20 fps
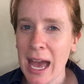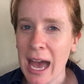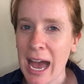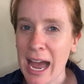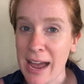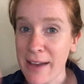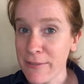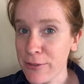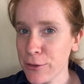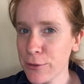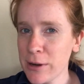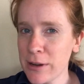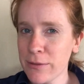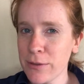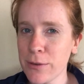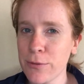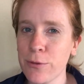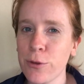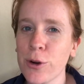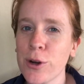I have 3 of
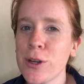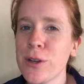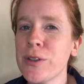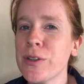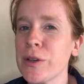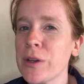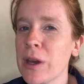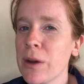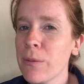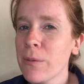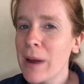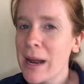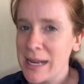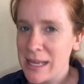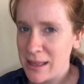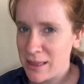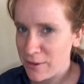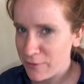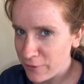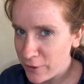them for you, so get
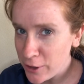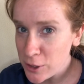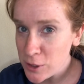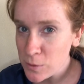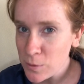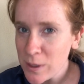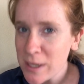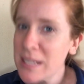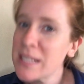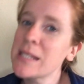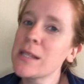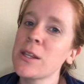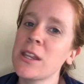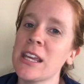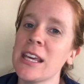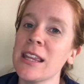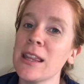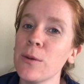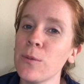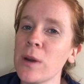ready. The first one is the
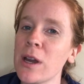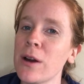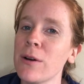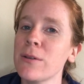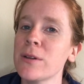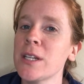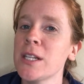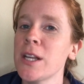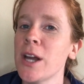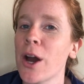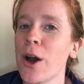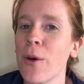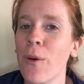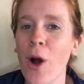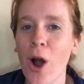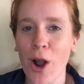thing that we already know.